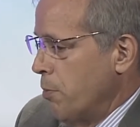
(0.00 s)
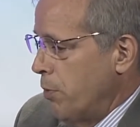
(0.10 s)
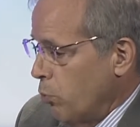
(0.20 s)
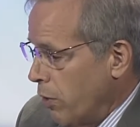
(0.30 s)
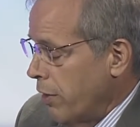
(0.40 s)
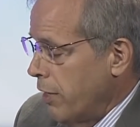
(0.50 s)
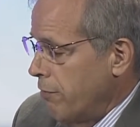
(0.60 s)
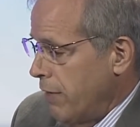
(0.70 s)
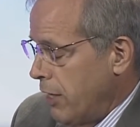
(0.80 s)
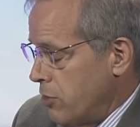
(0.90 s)
But one of the
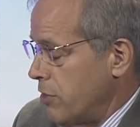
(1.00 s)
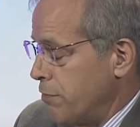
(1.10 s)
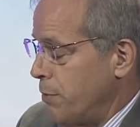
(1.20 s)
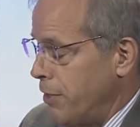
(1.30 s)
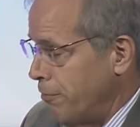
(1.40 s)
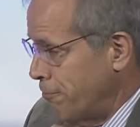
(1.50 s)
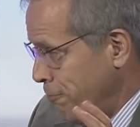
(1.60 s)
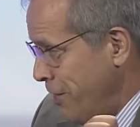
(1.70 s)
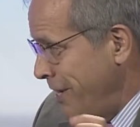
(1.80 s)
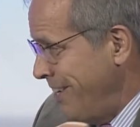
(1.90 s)
advantages of being
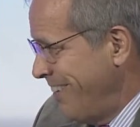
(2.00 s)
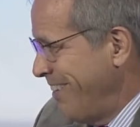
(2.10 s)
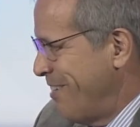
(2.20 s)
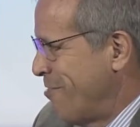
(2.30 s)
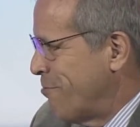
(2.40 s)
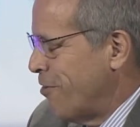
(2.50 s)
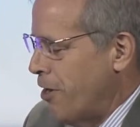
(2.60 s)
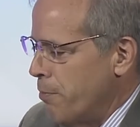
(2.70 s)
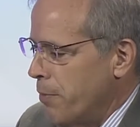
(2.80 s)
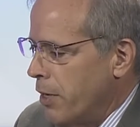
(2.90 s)
free
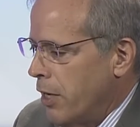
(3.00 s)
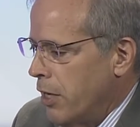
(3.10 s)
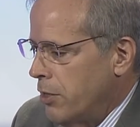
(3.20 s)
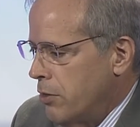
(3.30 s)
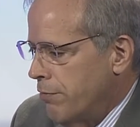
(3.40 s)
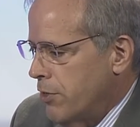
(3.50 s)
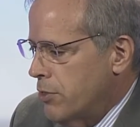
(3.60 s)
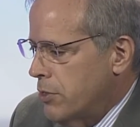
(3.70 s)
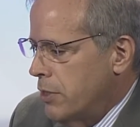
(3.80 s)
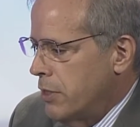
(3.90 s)
from uh,
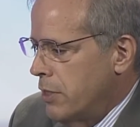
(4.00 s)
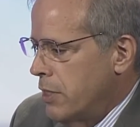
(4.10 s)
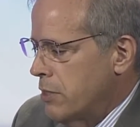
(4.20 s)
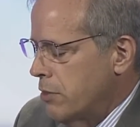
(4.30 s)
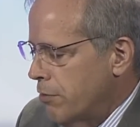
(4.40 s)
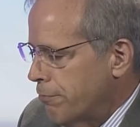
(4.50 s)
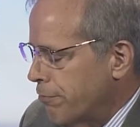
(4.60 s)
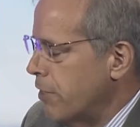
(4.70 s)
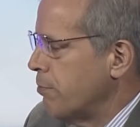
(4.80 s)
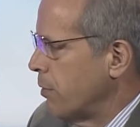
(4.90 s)
university is you're
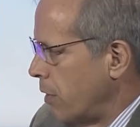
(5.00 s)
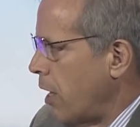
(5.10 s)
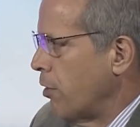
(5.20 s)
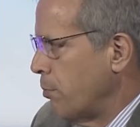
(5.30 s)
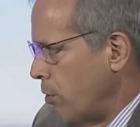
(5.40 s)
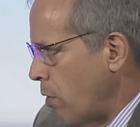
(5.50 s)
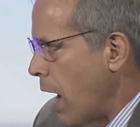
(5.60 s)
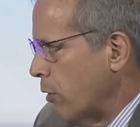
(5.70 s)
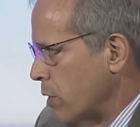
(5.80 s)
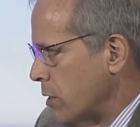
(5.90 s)
free from a lot of the
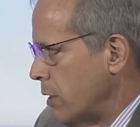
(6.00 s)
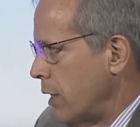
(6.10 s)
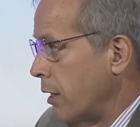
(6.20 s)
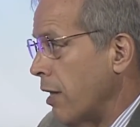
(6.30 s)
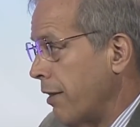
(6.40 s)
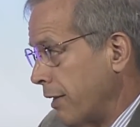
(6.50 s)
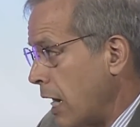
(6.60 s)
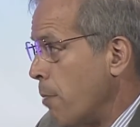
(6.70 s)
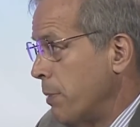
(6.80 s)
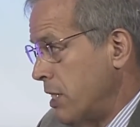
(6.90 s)
bureaucracy and a lot of the
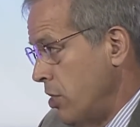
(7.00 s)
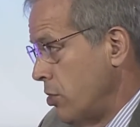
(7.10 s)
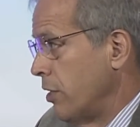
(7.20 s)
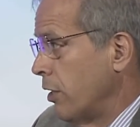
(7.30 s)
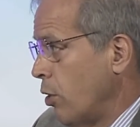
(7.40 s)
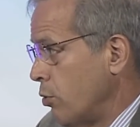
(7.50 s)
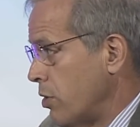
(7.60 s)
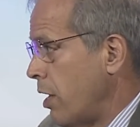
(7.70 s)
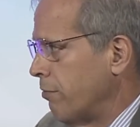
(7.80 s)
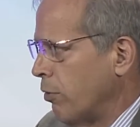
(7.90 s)
competition that goes
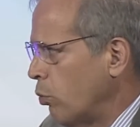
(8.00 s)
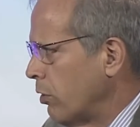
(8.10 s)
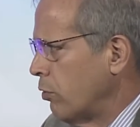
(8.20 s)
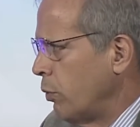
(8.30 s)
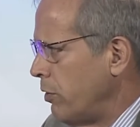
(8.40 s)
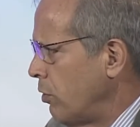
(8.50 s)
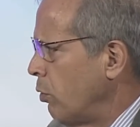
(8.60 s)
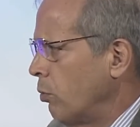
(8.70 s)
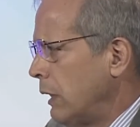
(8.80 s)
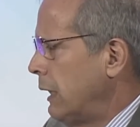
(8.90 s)
on for what do we do.